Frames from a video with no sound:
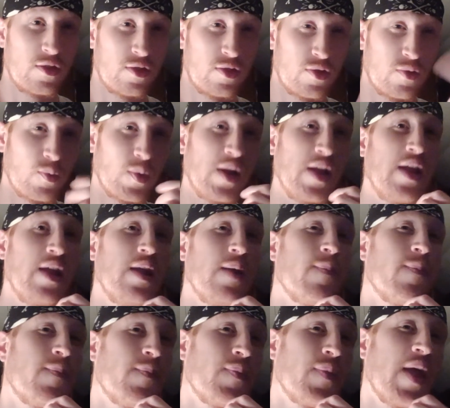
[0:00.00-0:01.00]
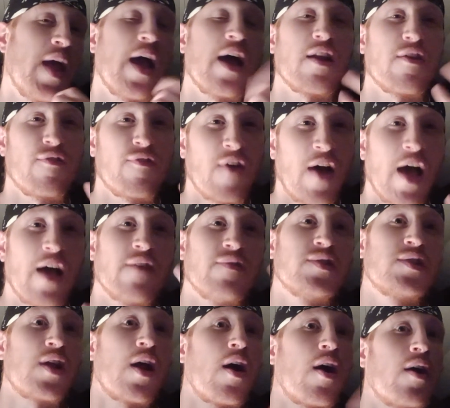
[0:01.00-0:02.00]
3 out of 5
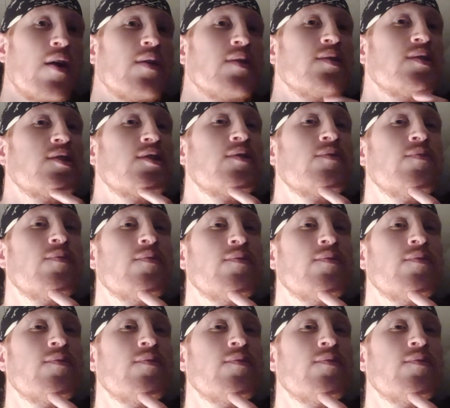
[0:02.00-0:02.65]
stars.